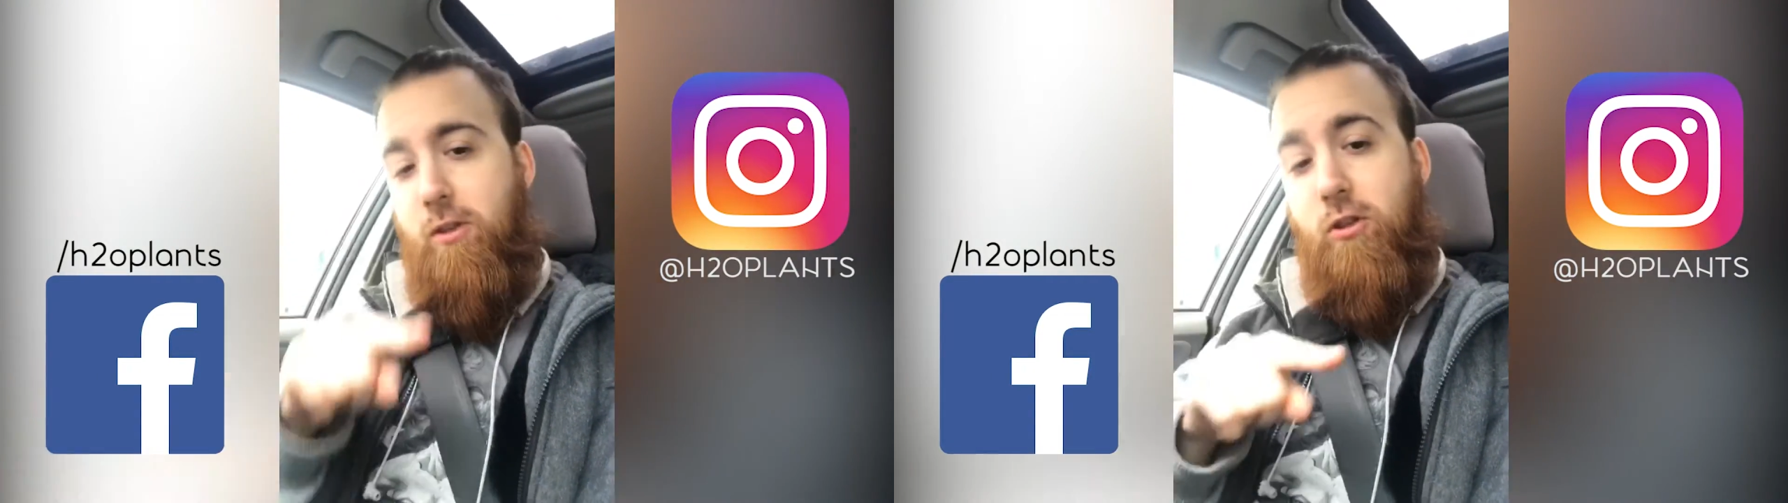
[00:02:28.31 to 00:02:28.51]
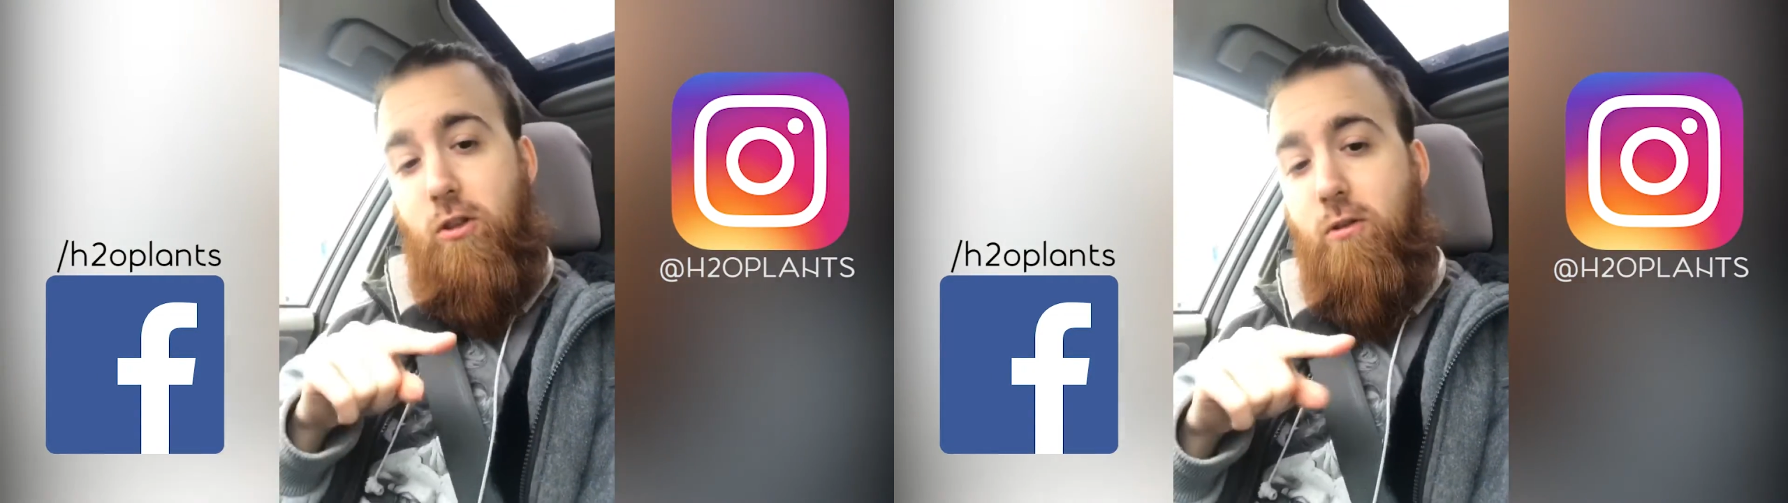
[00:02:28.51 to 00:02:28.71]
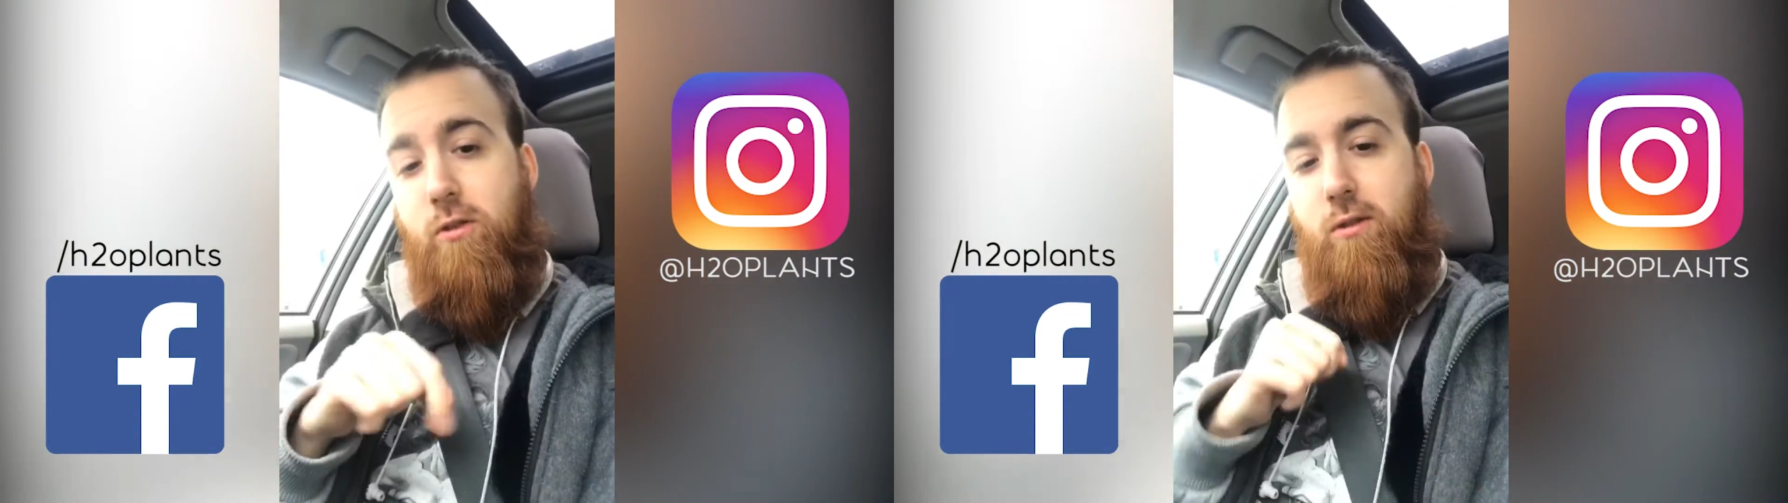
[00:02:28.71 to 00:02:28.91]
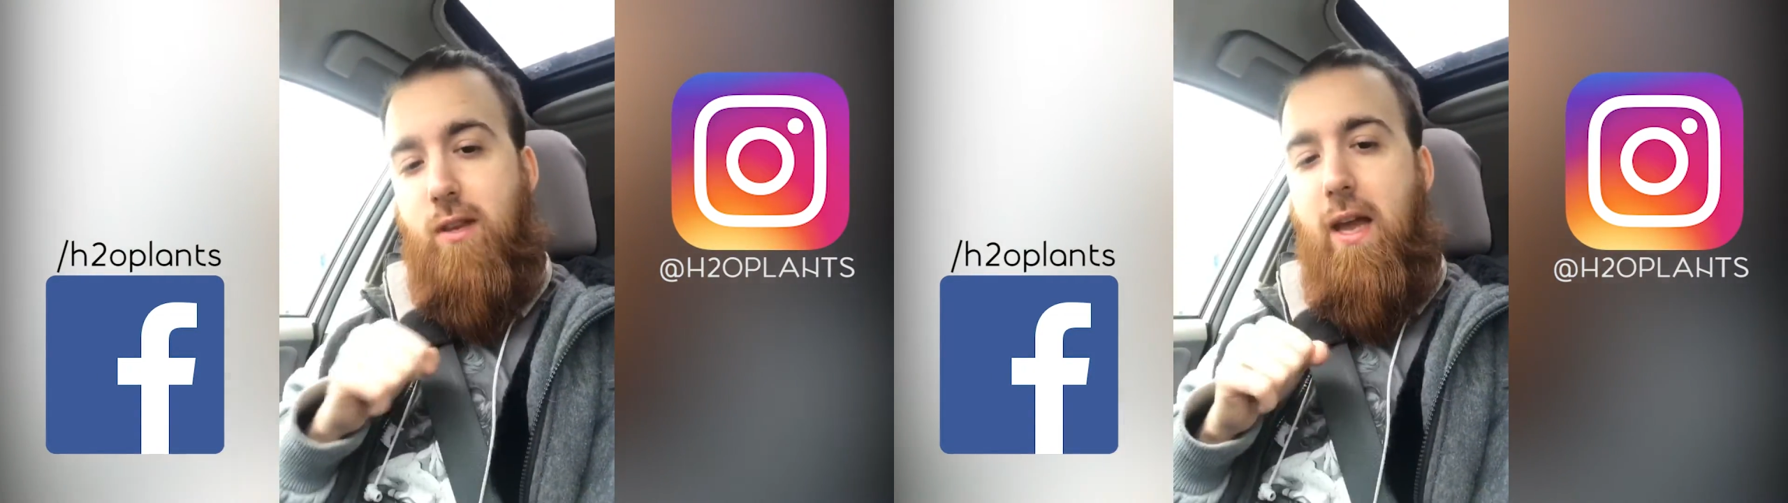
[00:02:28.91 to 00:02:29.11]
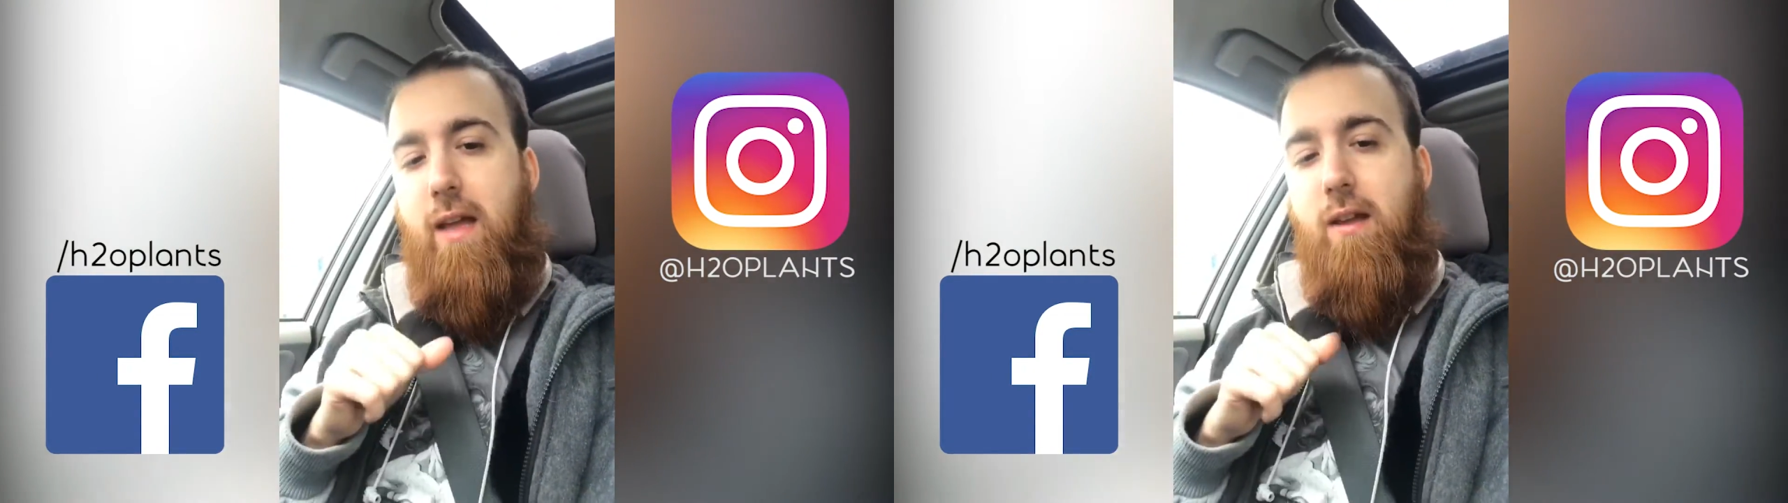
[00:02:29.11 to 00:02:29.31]
make sure you go
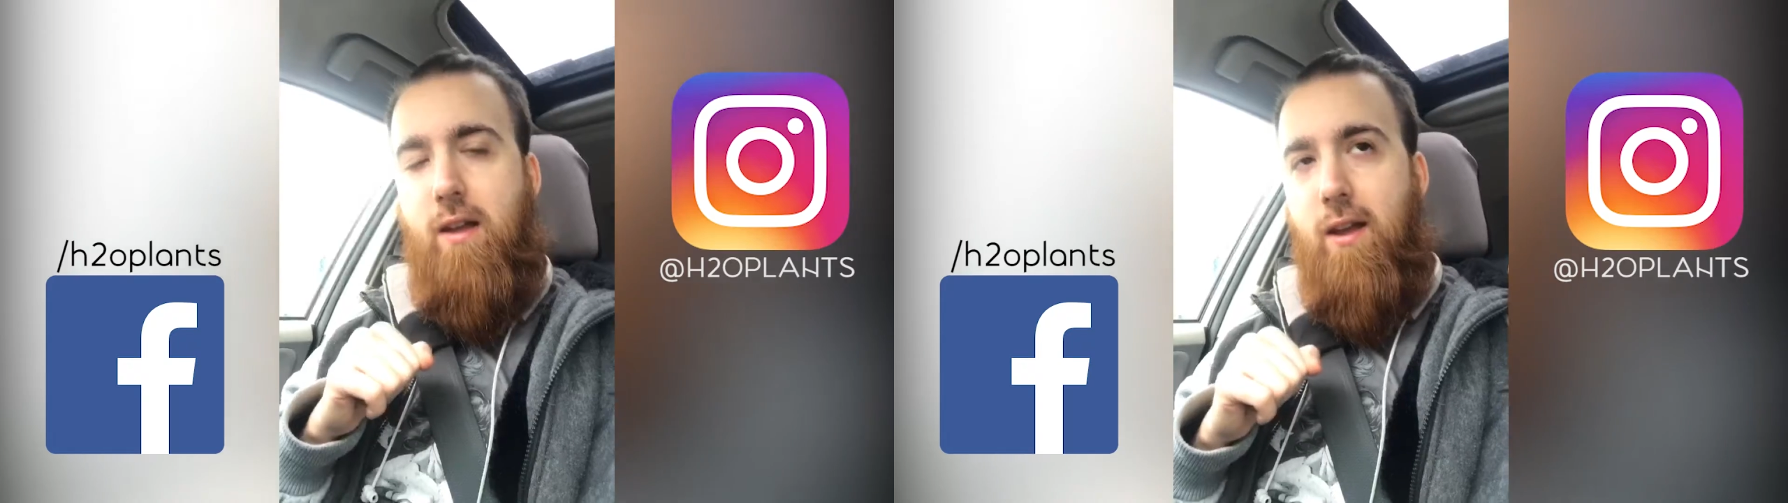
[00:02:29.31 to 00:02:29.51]
do that.